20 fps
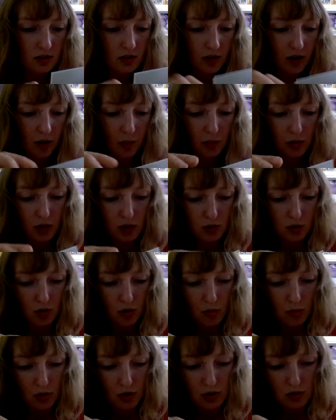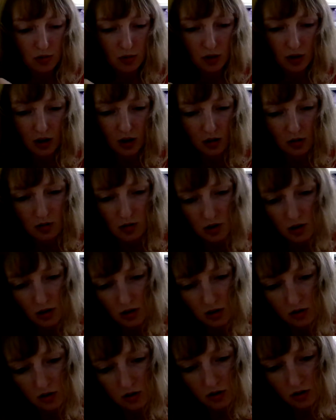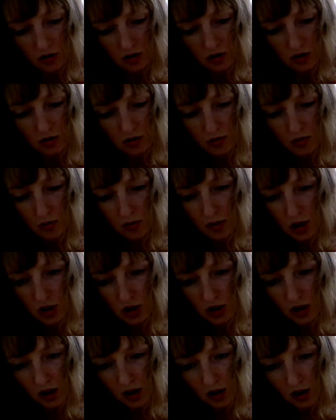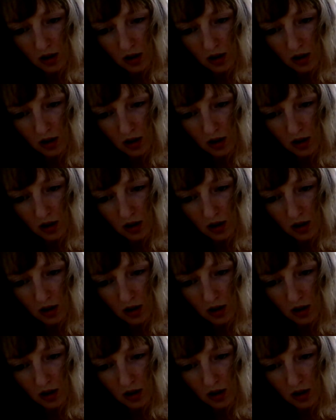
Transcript: a +1/+1 counter. Is this one of my shiny